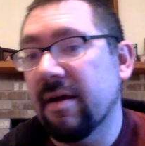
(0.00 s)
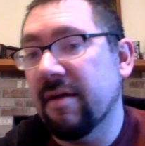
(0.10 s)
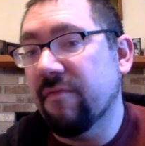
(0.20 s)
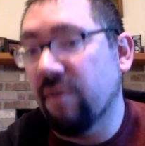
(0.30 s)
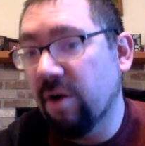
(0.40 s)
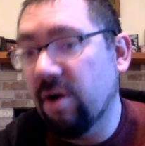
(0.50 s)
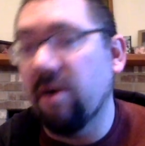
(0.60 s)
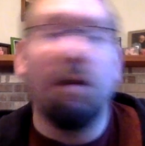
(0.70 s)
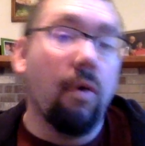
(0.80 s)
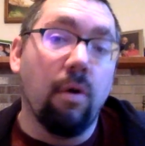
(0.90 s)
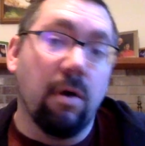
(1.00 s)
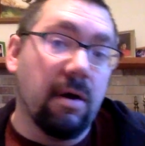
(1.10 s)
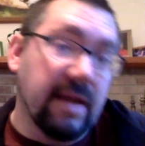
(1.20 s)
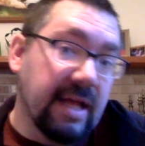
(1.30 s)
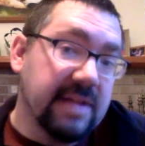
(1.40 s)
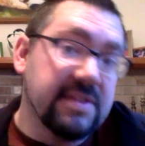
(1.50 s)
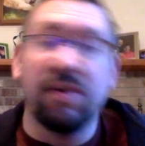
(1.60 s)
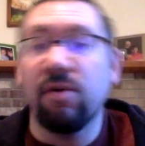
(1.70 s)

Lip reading: for her or against her,